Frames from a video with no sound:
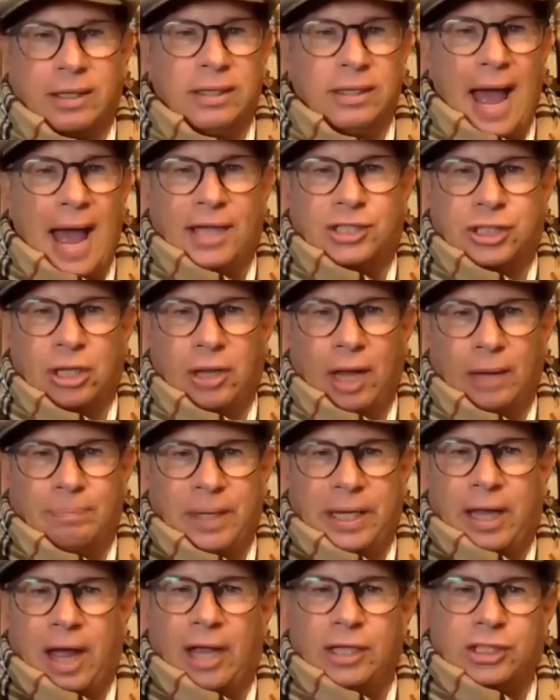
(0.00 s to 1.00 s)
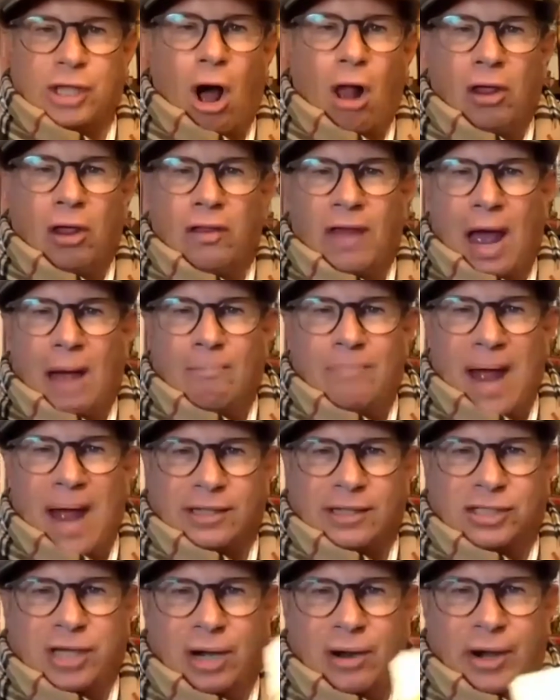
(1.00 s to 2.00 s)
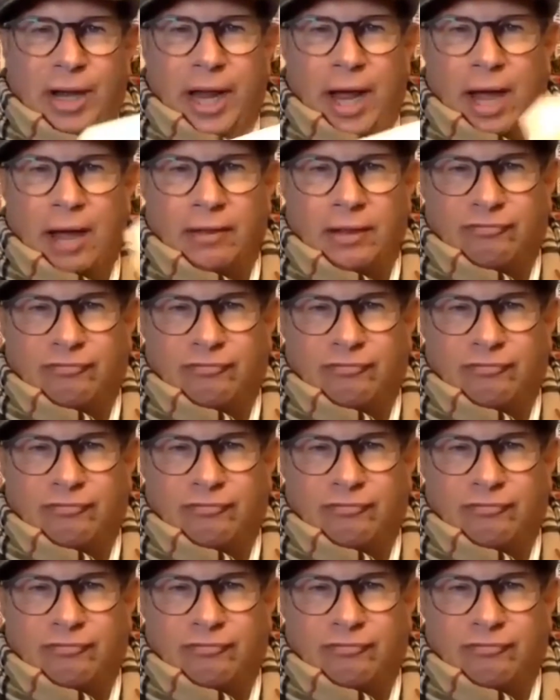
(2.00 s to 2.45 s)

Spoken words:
Excellent. Because all of that bacteria